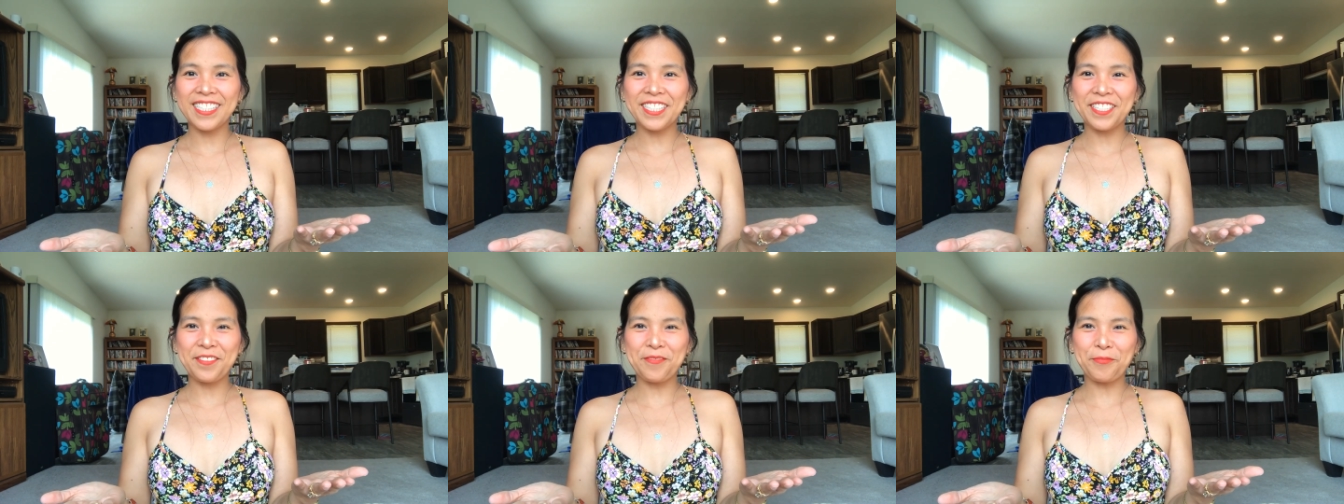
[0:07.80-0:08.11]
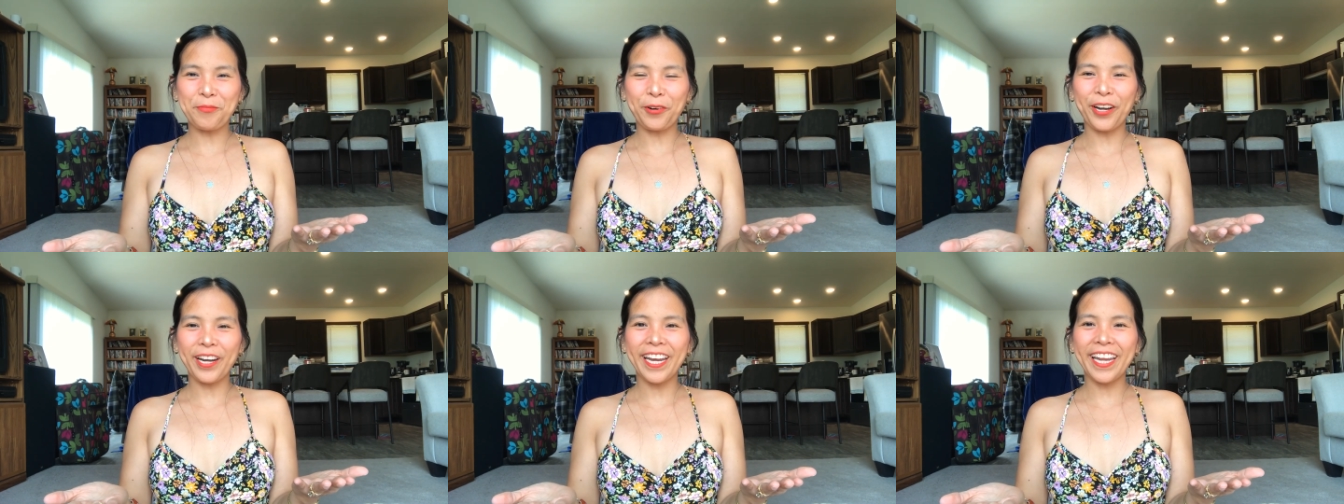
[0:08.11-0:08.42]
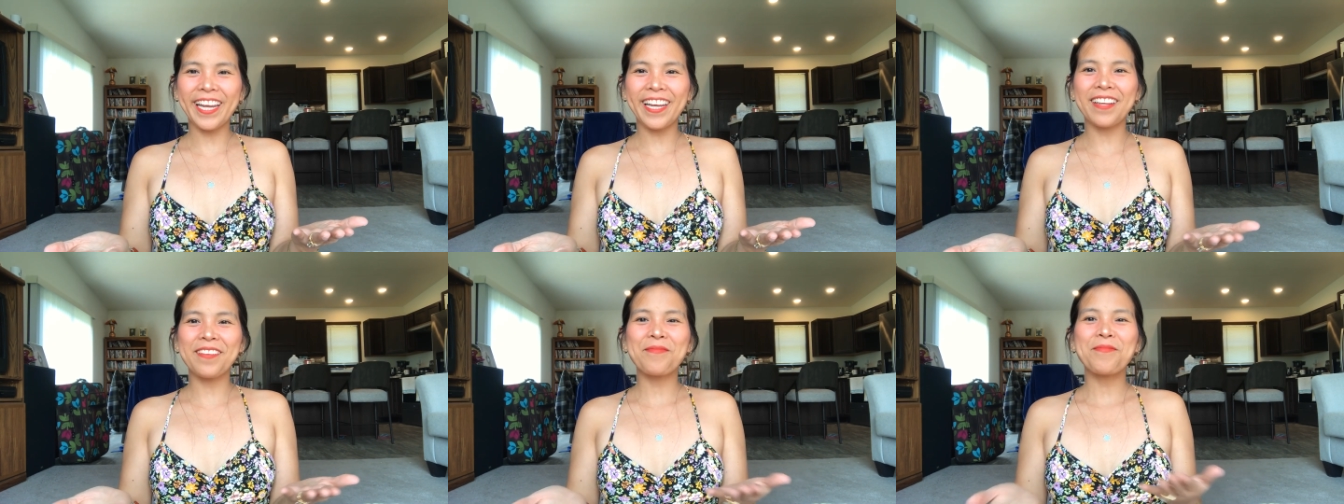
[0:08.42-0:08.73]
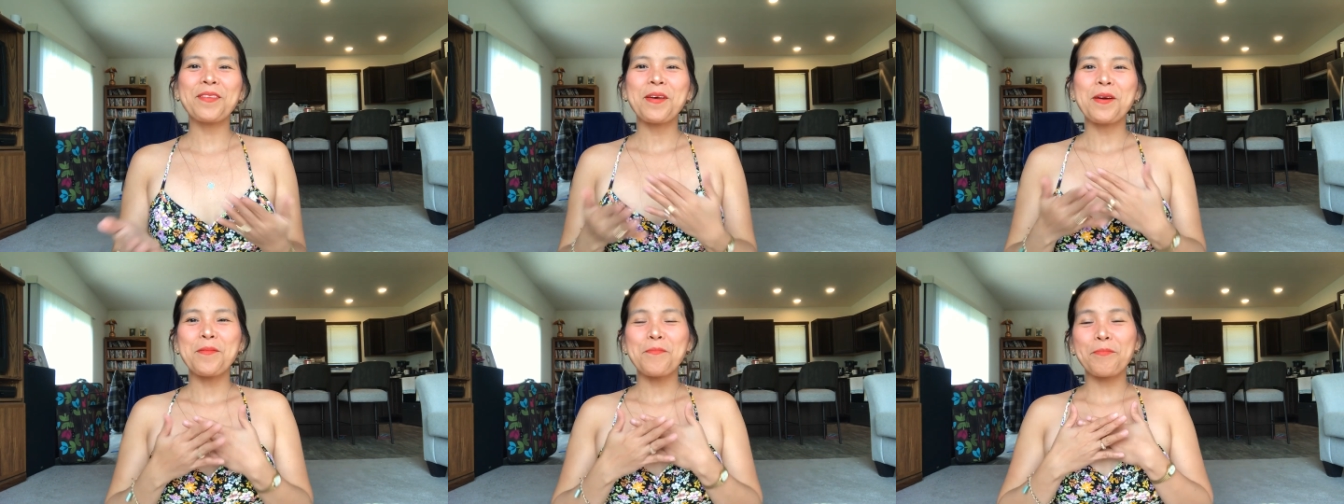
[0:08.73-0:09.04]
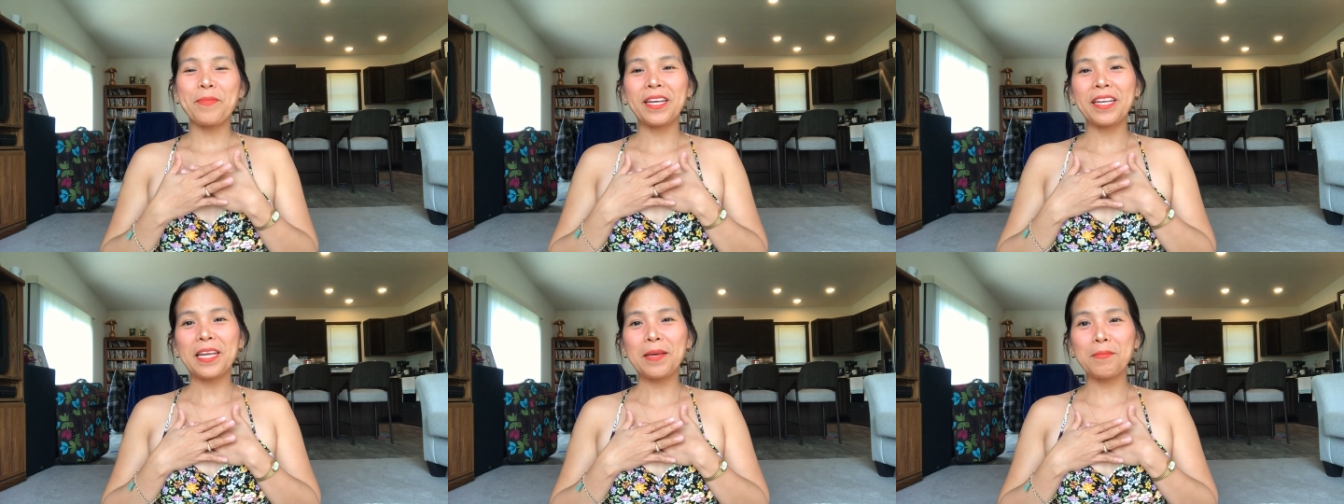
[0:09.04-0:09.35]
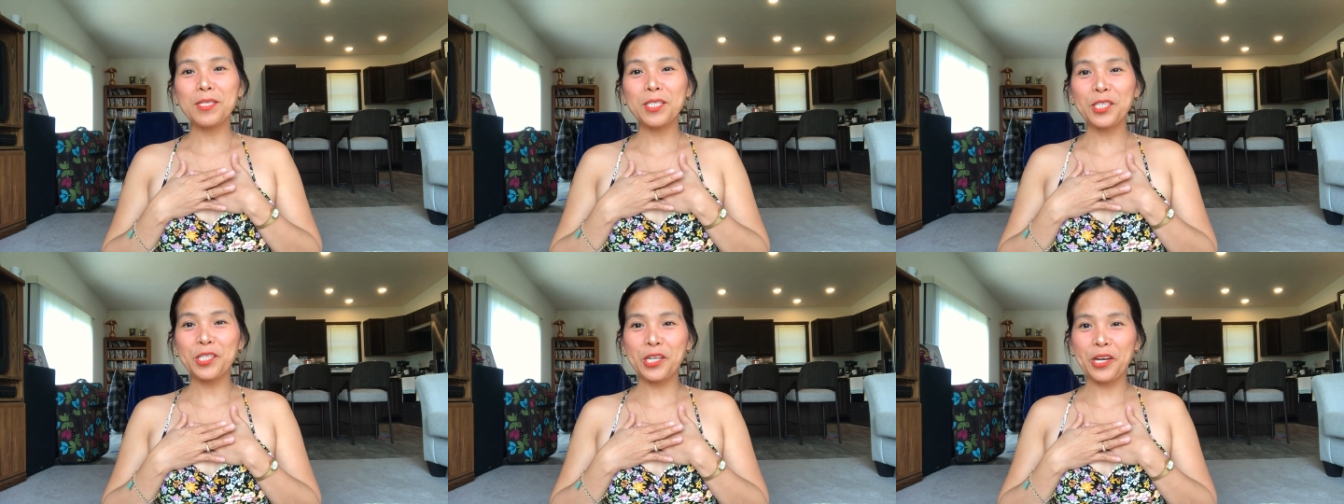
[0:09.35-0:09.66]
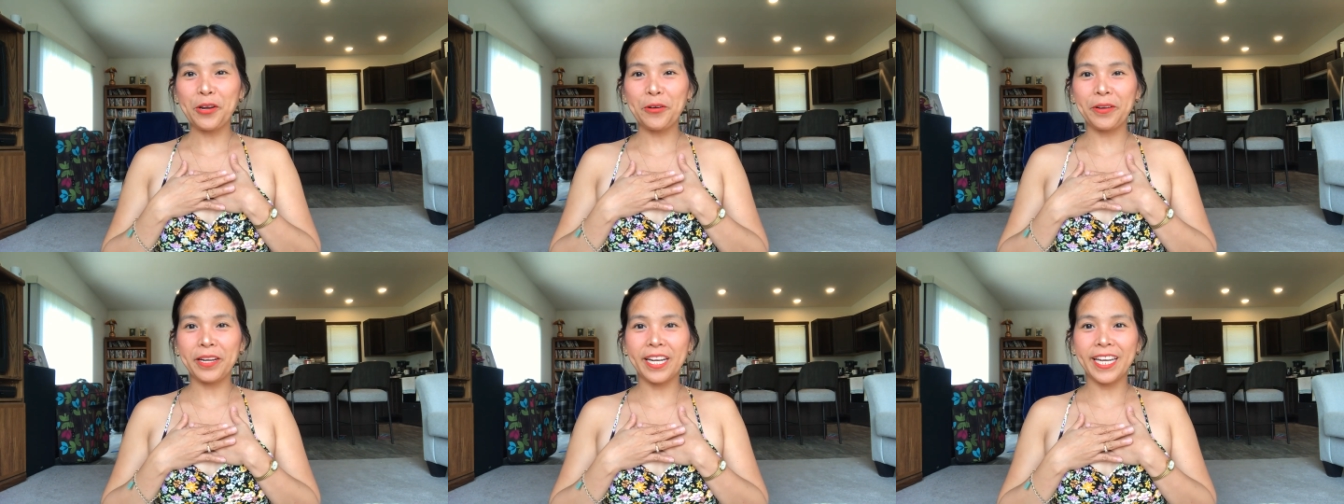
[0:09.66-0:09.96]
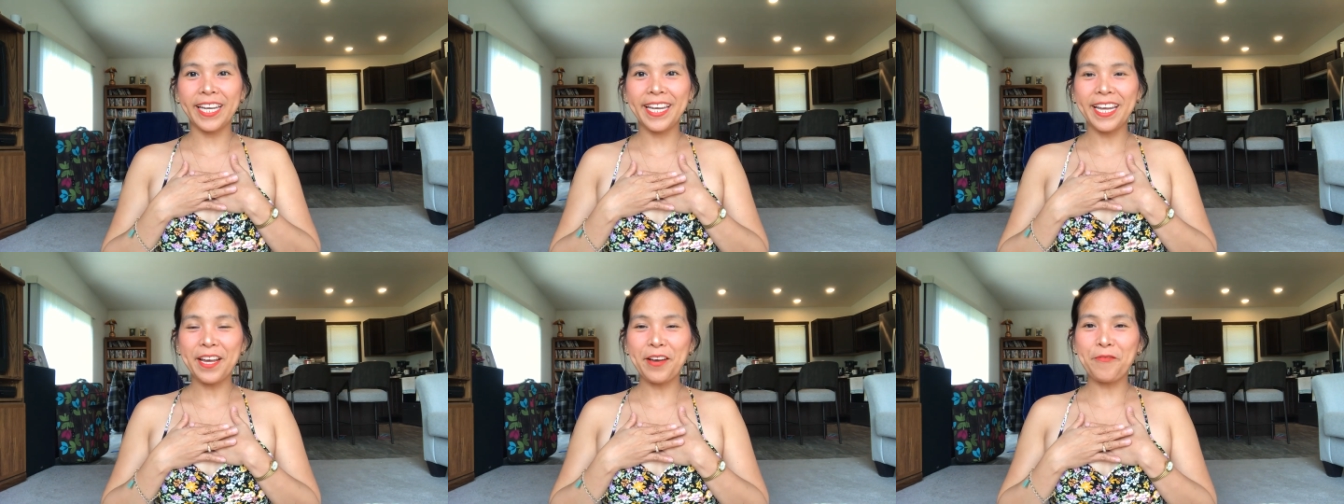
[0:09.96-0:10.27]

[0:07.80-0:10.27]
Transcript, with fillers: guys. Good morning. My name is Charity,